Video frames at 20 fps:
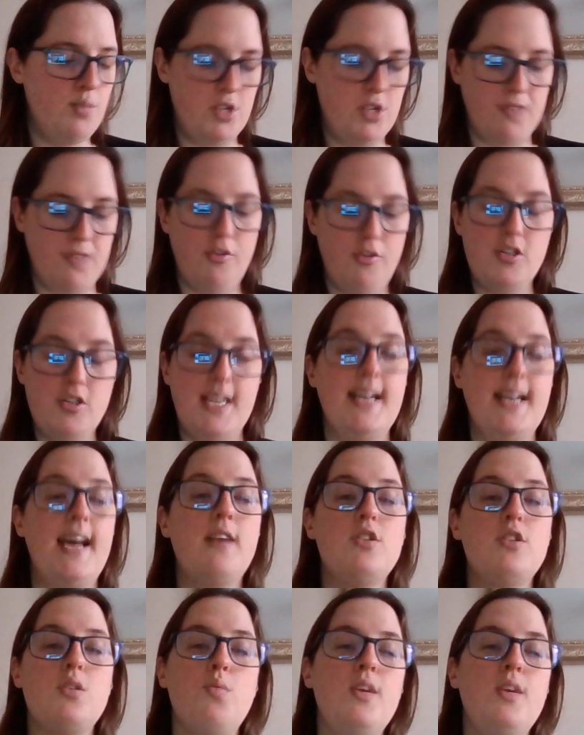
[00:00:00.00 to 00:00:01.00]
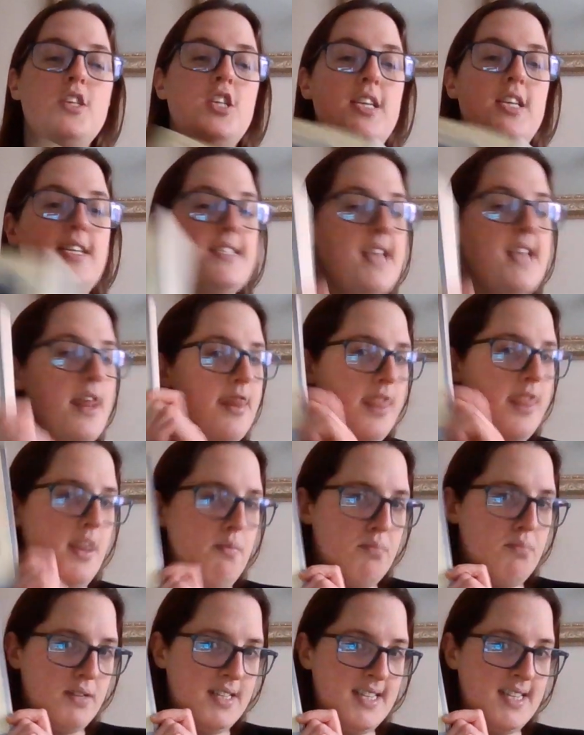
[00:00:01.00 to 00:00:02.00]
which I've already announced, which is
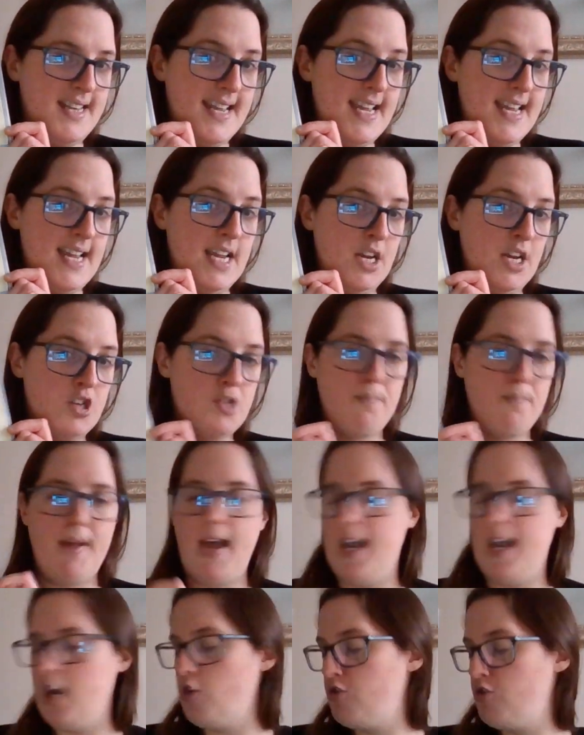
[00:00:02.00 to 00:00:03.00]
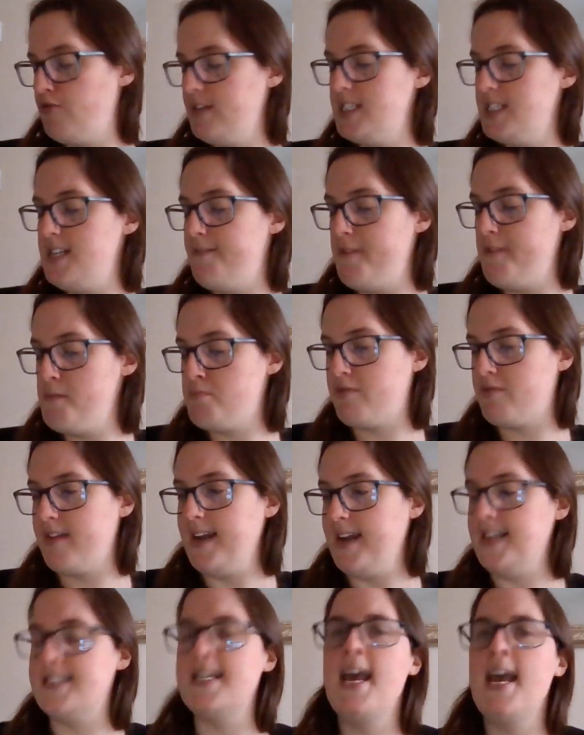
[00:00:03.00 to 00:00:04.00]
The Prestige by Christopher
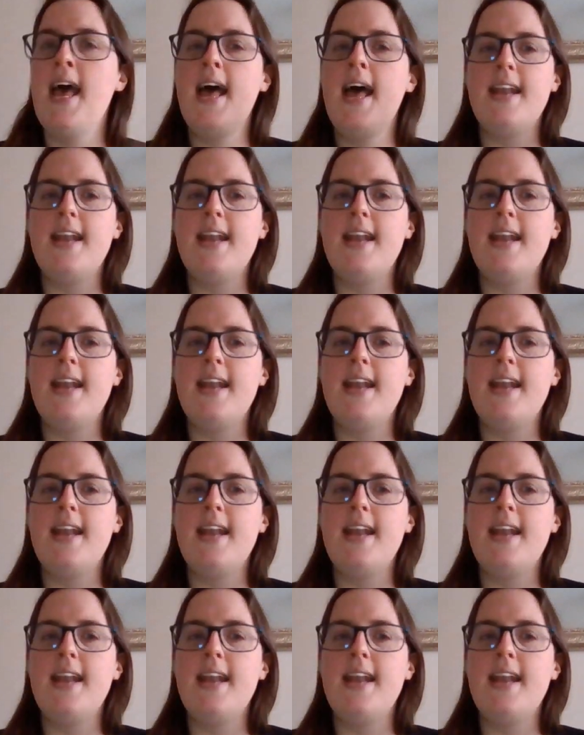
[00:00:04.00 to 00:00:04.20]
Priest.